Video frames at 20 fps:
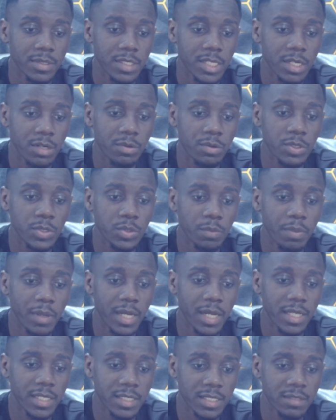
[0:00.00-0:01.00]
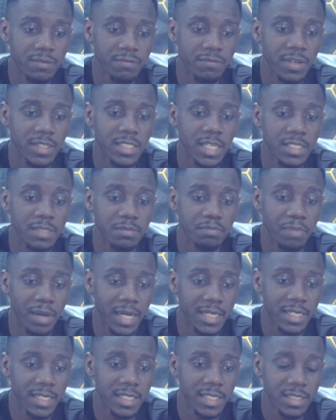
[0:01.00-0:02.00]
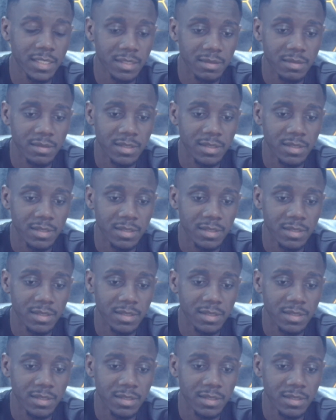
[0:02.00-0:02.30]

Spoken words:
Crystal Palace versus Burnley.